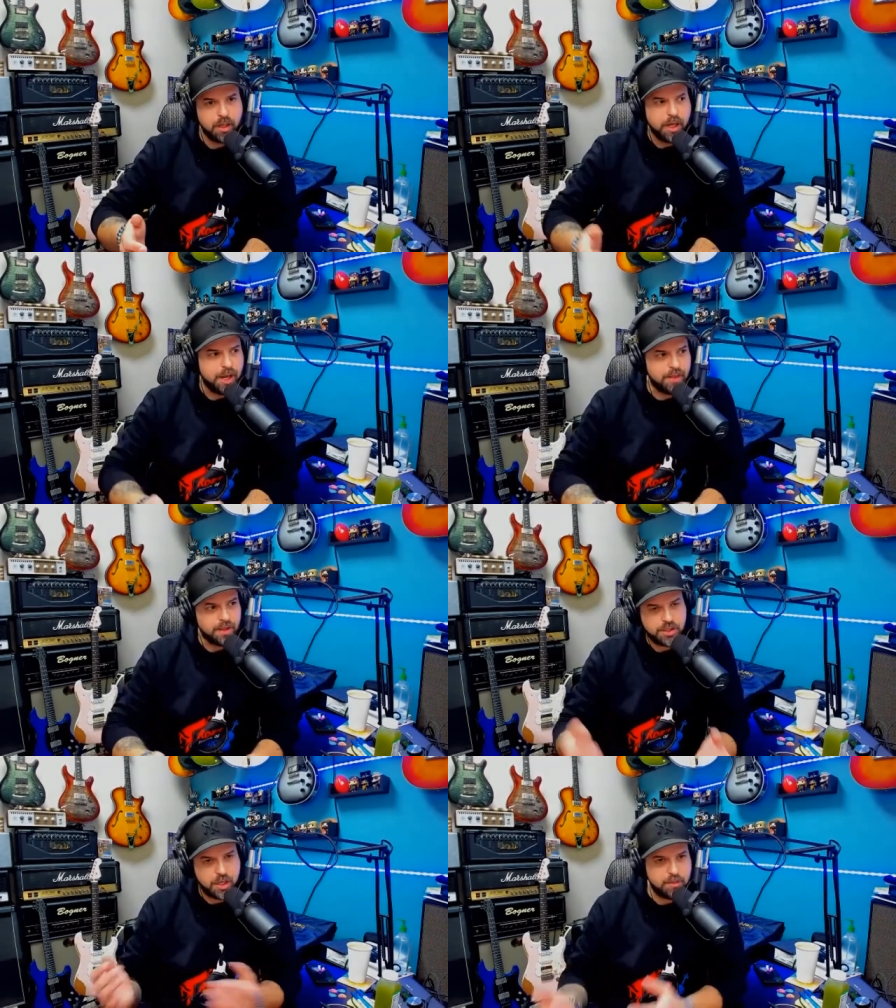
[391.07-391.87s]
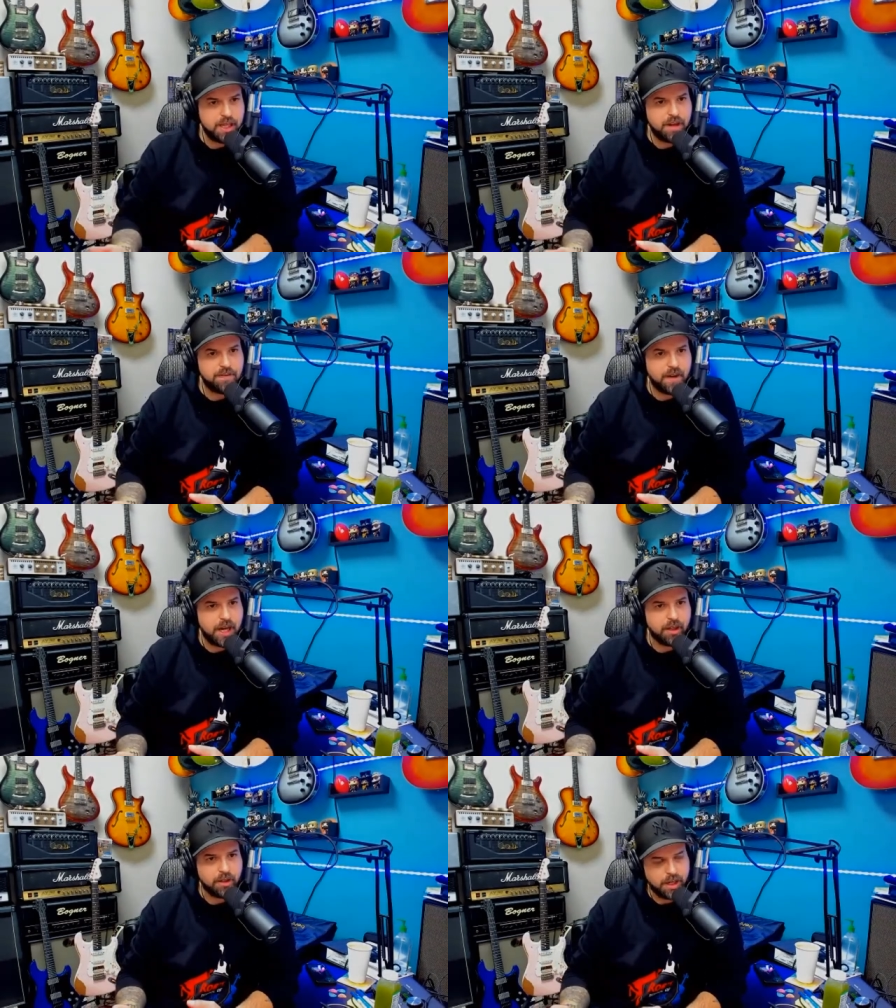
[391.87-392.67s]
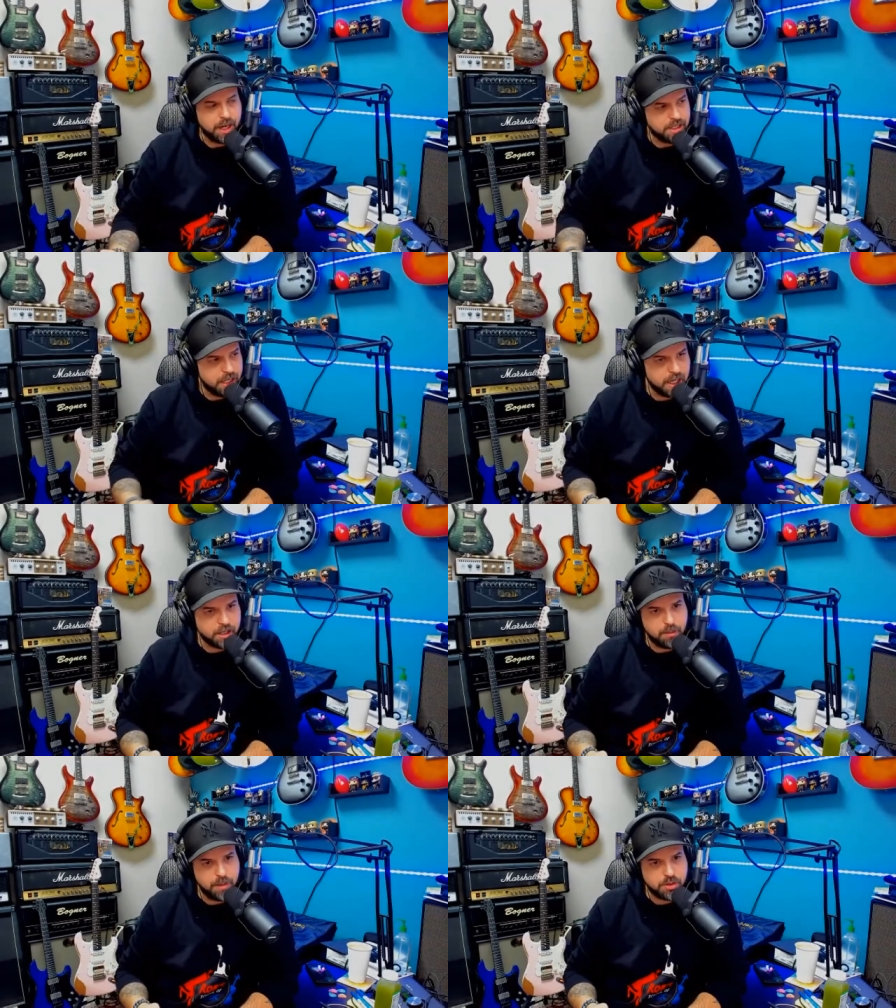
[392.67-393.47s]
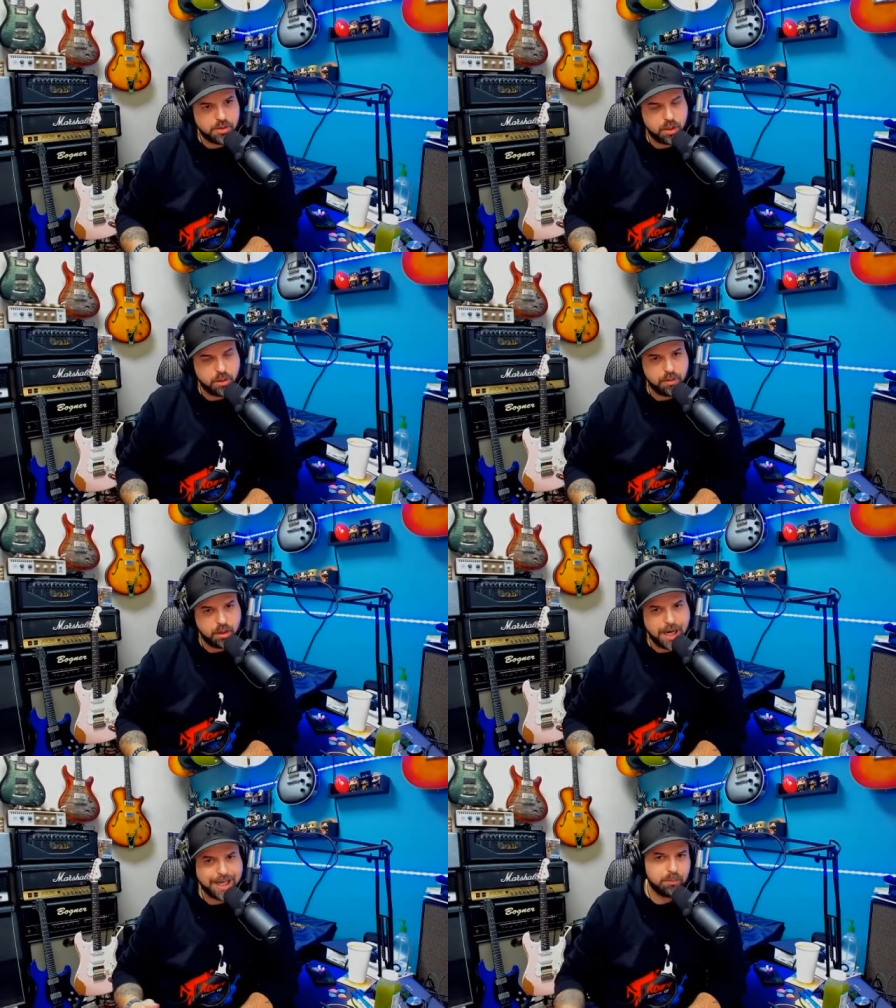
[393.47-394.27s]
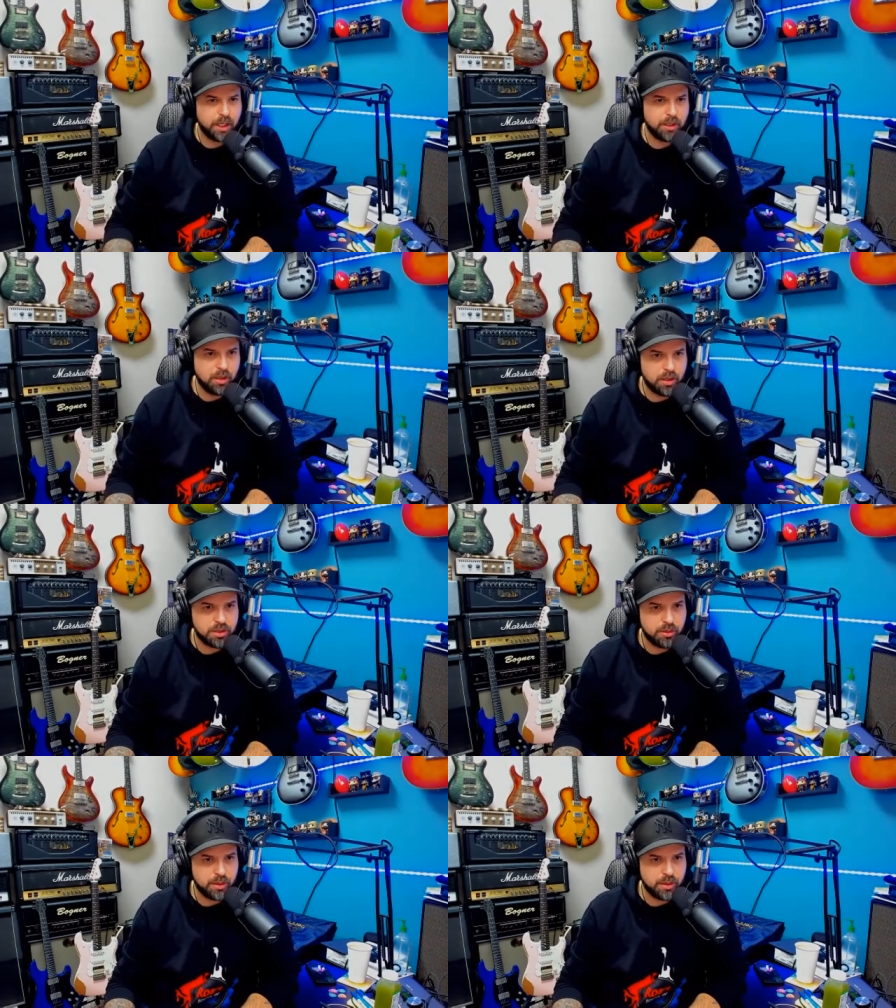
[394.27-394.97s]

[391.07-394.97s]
and then send me that file and I take out the metronome, I can play along to it.